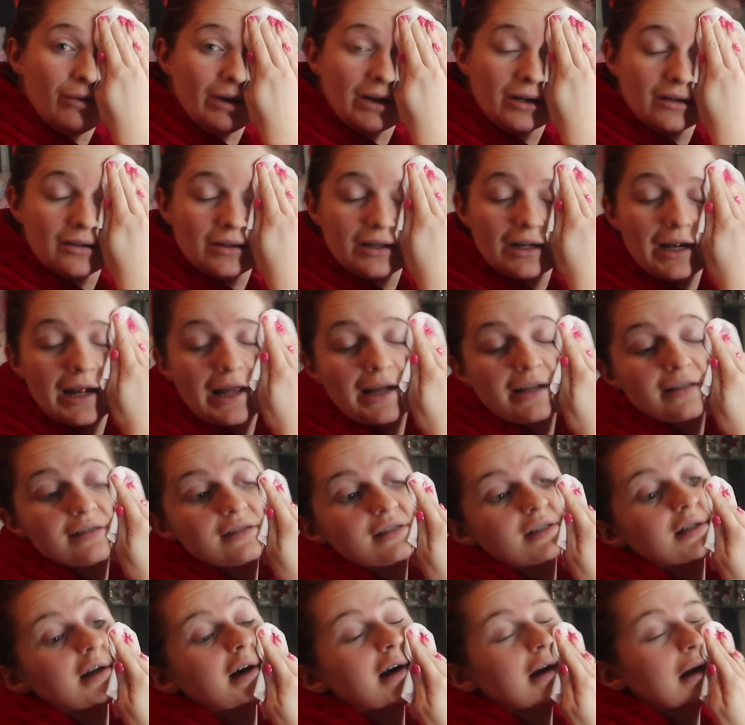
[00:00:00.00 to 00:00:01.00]
one of the legs
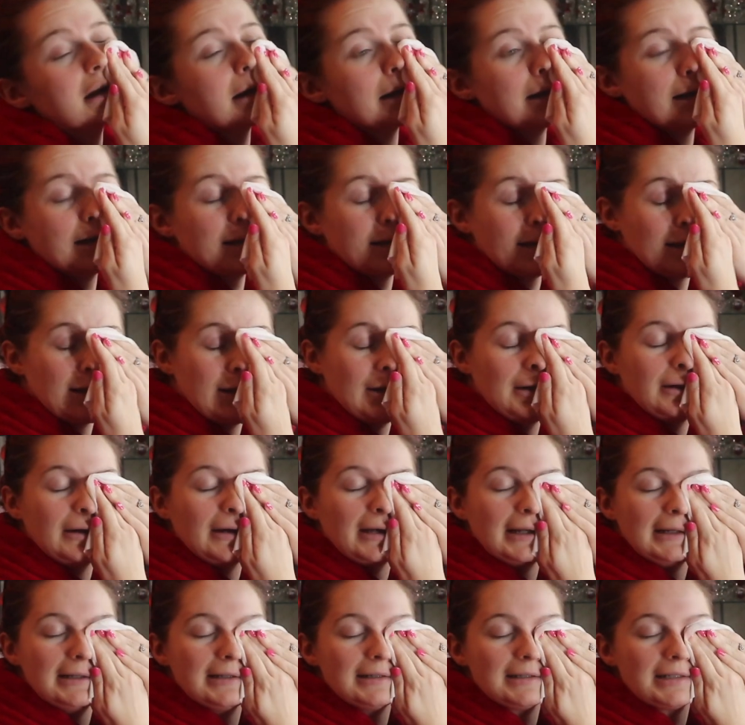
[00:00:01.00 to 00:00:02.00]
stuck and I can't
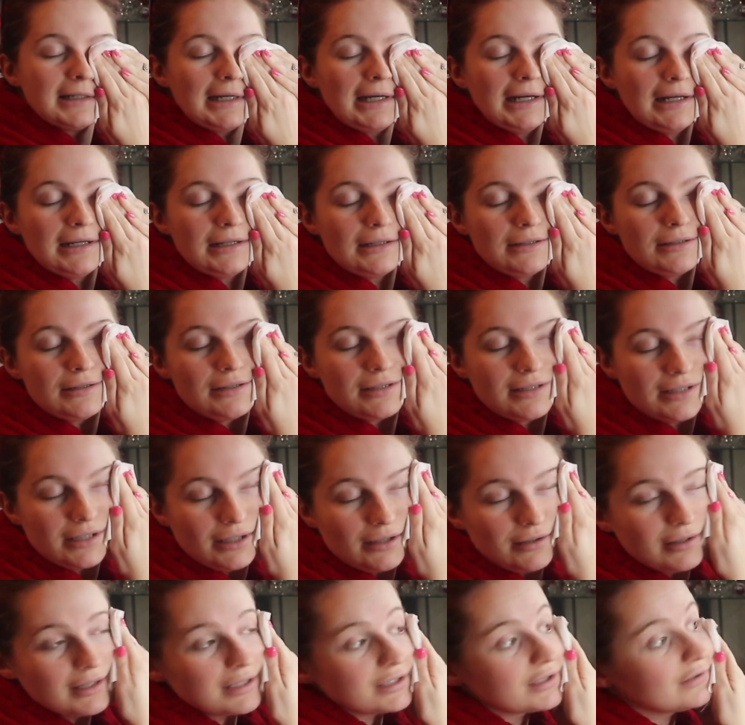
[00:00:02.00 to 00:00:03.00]
get it down,
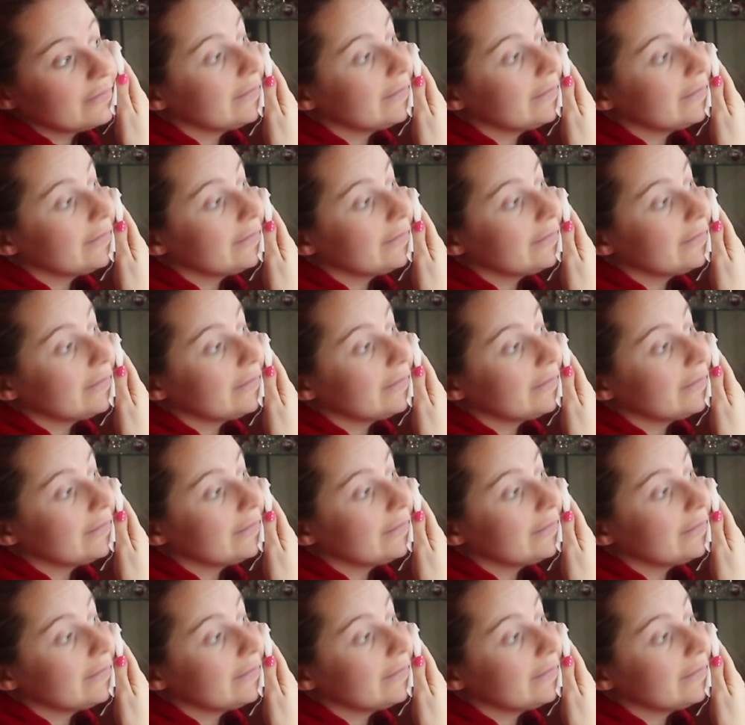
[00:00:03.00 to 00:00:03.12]
so that's